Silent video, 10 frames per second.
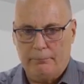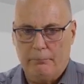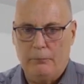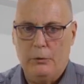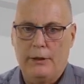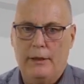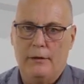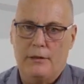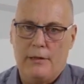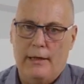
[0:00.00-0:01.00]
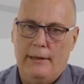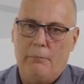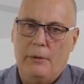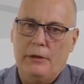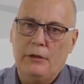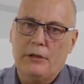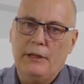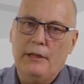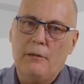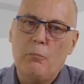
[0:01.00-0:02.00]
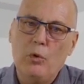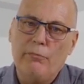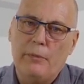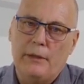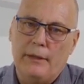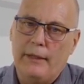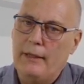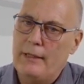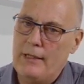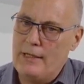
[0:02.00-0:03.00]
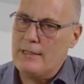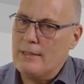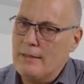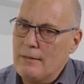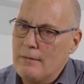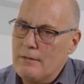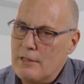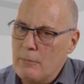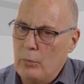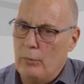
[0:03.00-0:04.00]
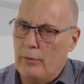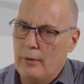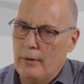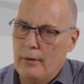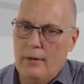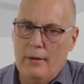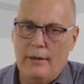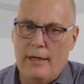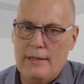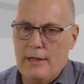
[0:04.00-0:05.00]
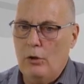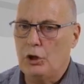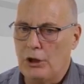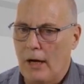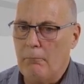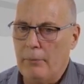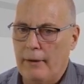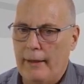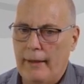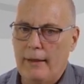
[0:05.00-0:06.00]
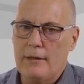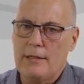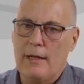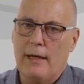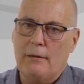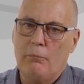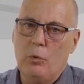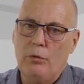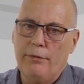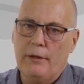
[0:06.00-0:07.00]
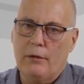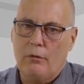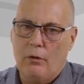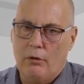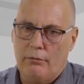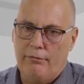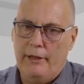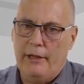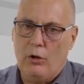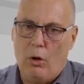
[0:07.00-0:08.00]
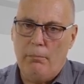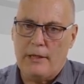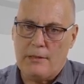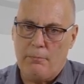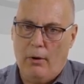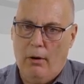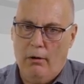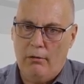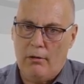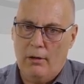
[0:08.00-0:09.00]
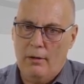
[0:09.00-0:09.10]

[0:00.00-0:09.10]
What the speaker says: you get a slightly, but you see the movement here is smooth. There is no jump in there. It is like moving along a fairly complex path